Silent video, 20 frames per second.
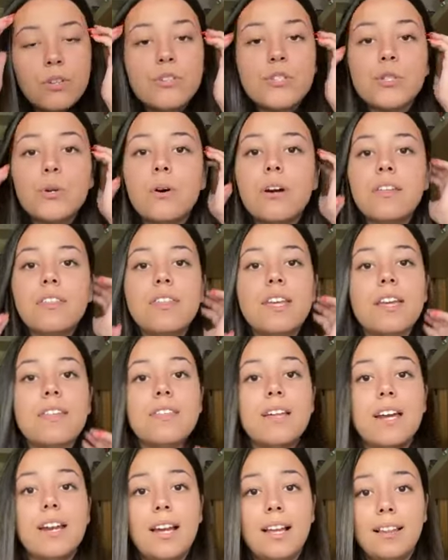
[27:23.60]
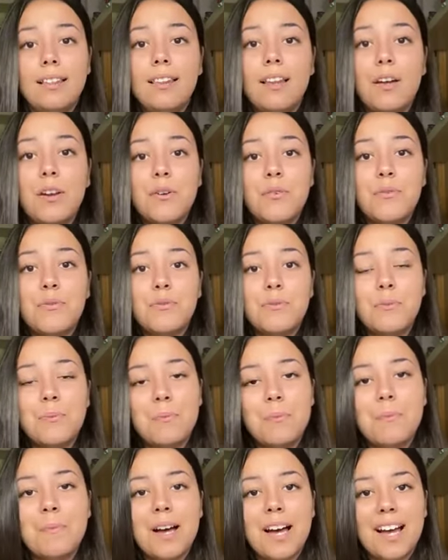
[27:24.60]
So I think that a lot of
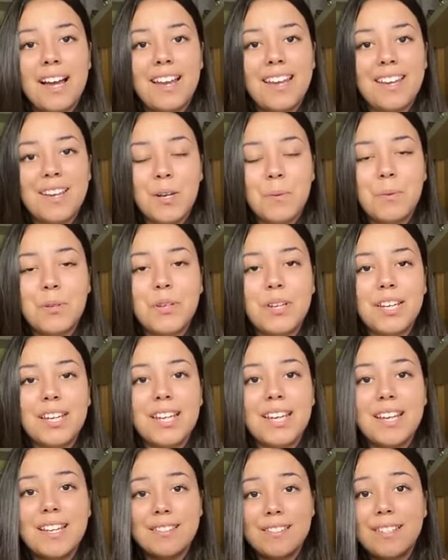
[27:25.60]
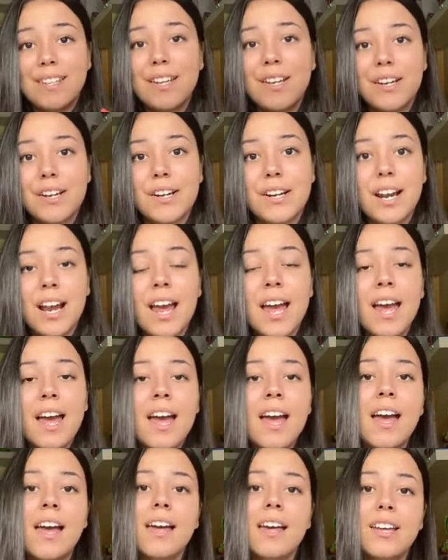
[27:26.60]
my community is here
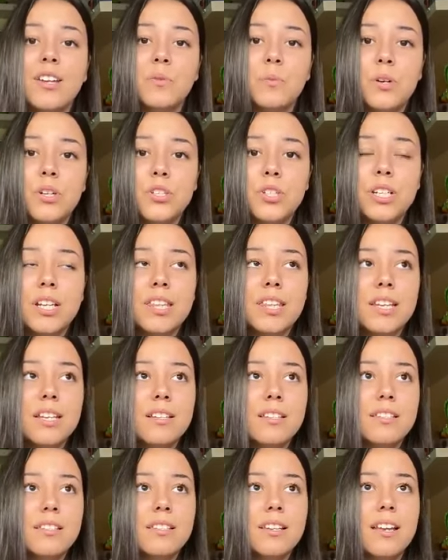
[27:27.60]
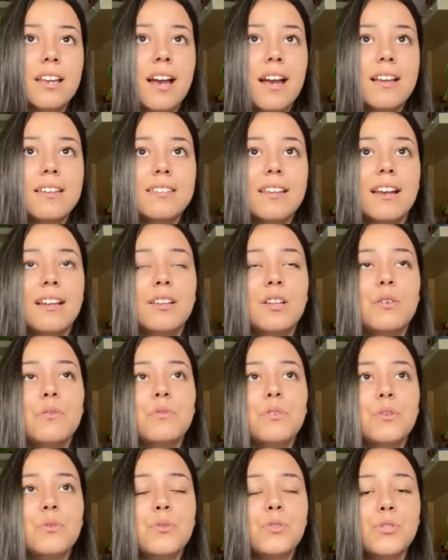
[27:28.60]
and watching this. Guys, I
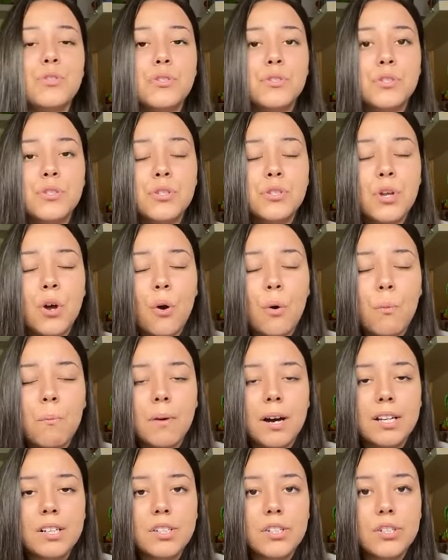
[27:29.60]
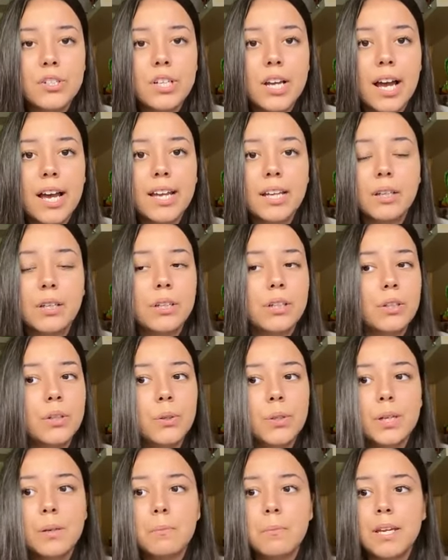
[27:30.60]
love you so much. I
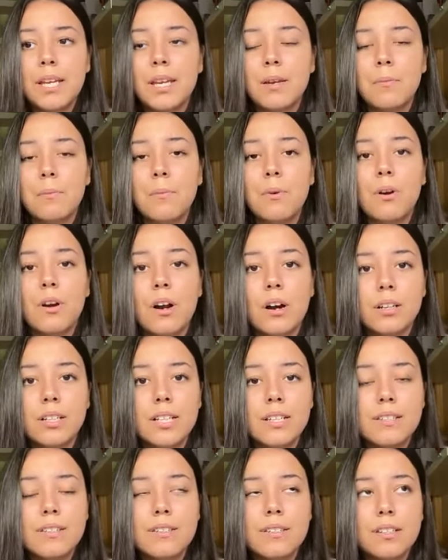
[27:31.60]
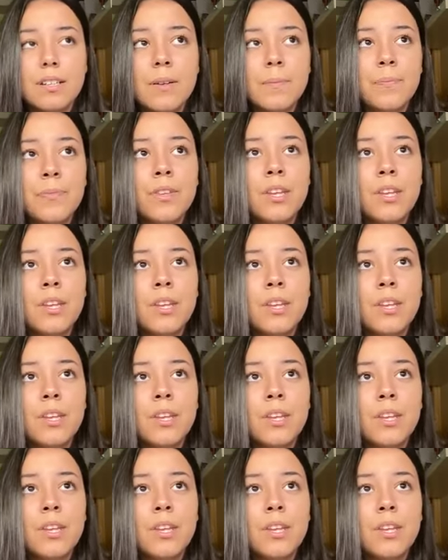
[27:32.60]
couldn't be more honest.